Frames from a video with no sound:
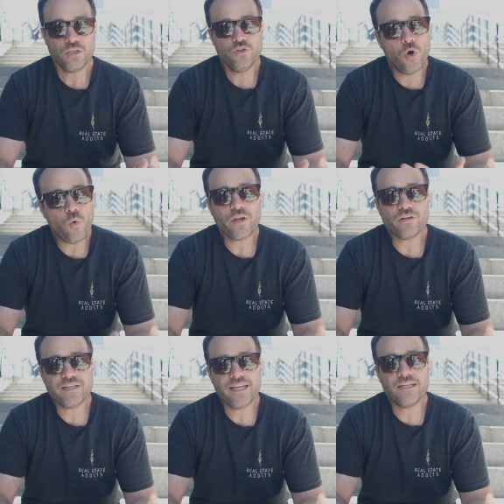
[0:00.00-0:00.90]
You don't want your
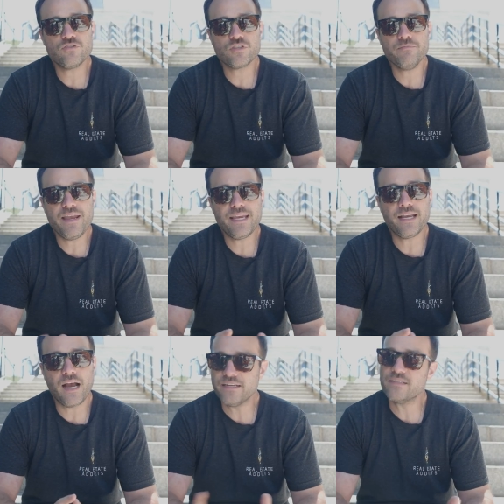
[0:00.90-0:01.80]
tenant just
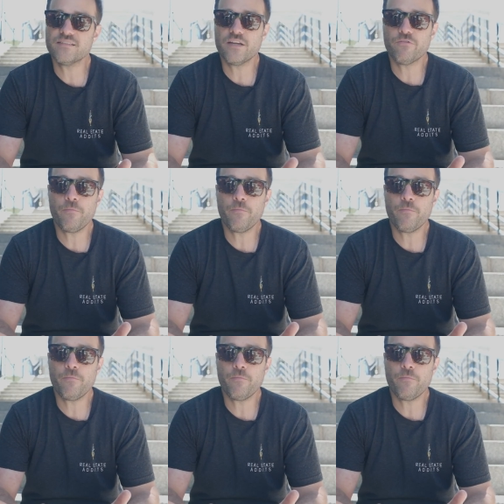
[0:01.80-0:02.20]
making unnecessary